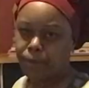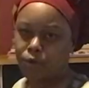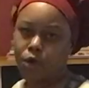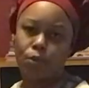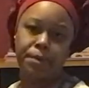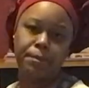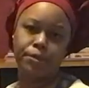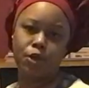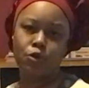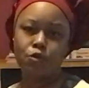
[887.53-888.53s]
grow, what people
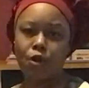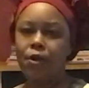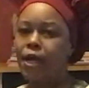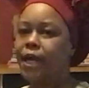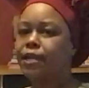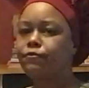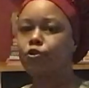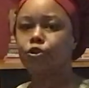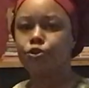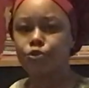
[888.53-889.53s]
don't grow. And if
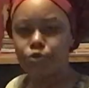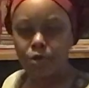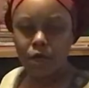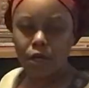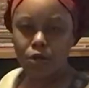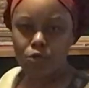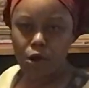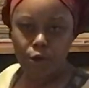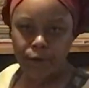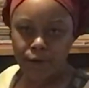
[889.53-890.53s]
you're a new
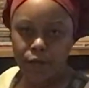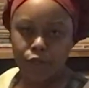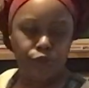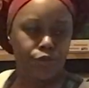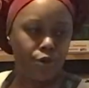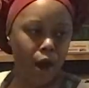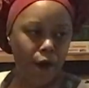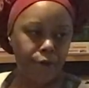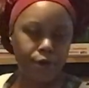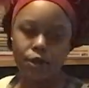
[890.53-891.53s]
grower, new
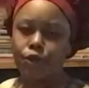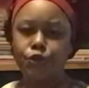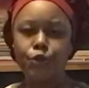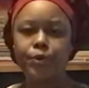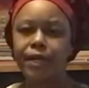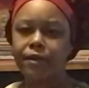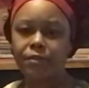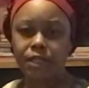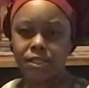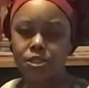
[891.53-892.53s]
gardener, new whatever
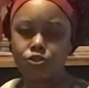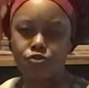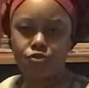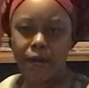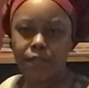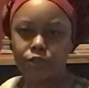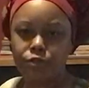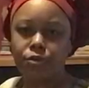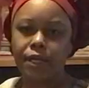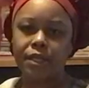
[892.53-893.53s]
it is that you're trying to
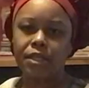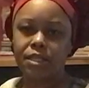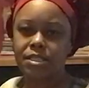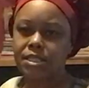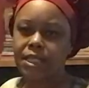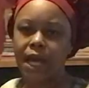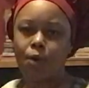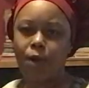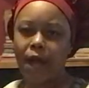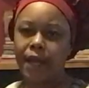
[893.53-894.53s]
do in this
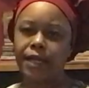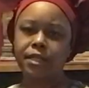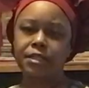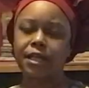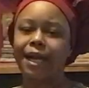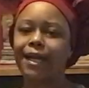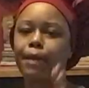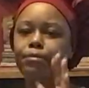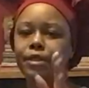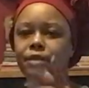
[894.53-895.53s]
DIY, anything, I
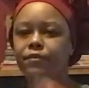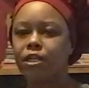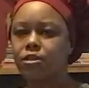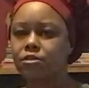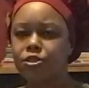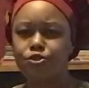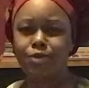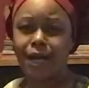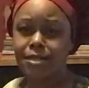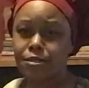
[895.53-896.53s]
got plenty of videos that you
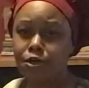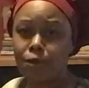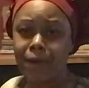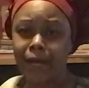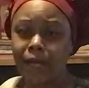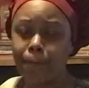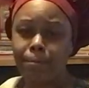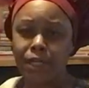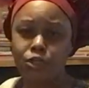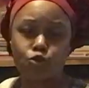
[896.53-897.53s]
guys can go back and
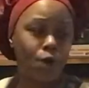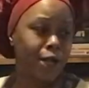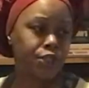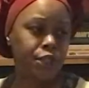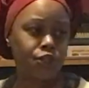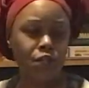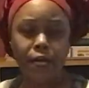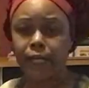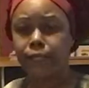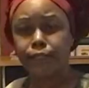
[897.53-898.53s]
binge watch and
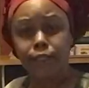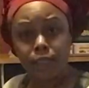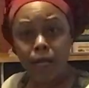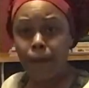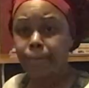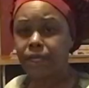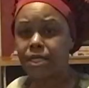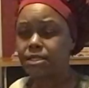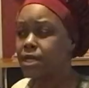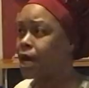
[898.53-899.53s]
check and look.
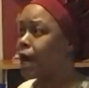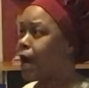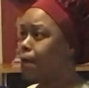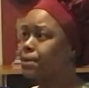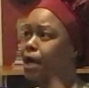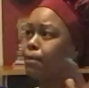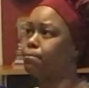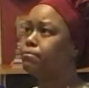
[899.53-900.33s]
Because I'm not